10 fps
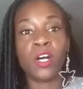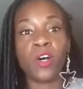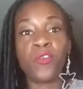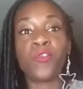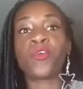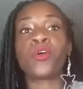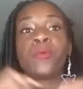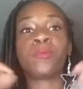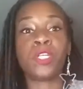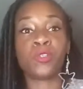
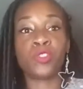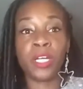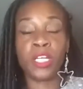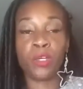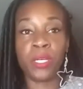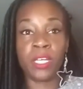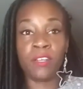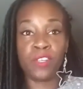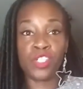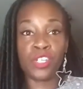over, trying to create
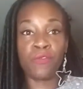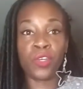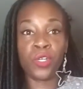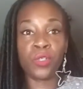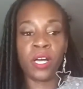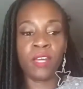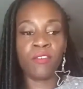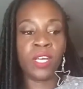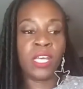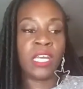a vision for your
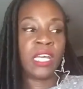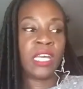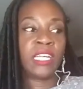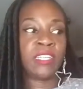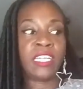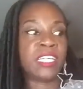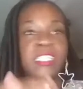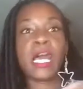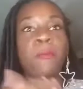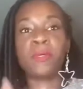life.
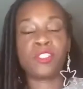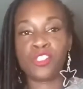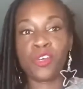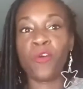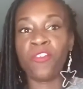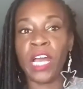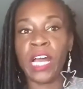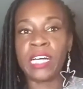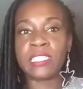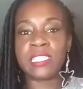Things happen so
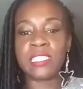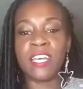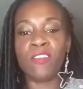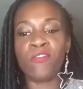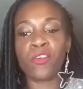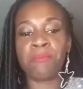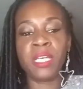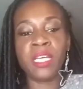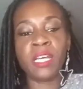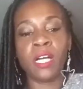fast. And for
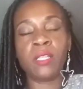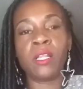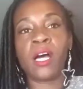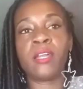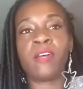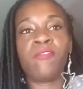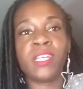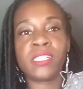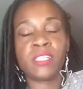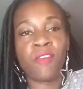me, a lot of
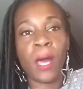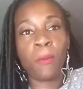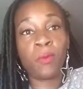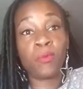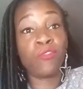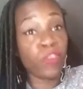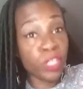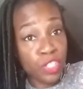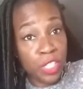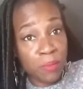things have happened with
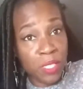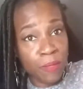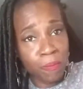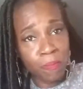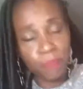friendships.